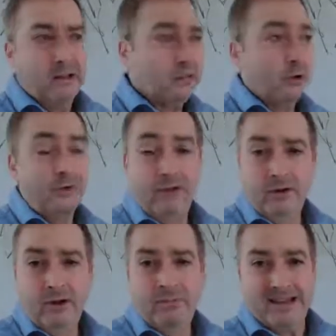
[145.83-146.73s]
So if
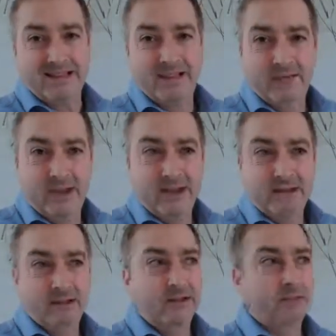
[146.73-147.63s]
you're at a business
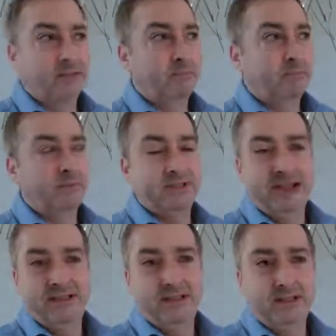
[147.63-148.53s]
event and there's a
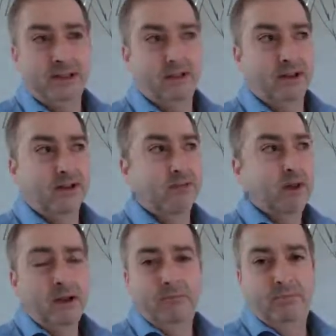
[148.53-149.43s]
presenter giving a
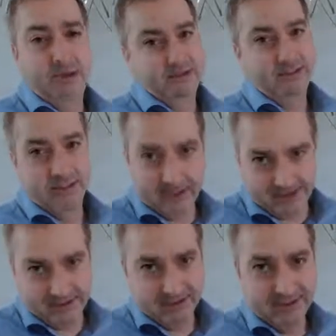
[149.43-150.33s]

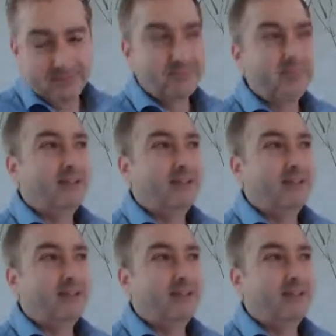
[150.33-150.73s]
presentation,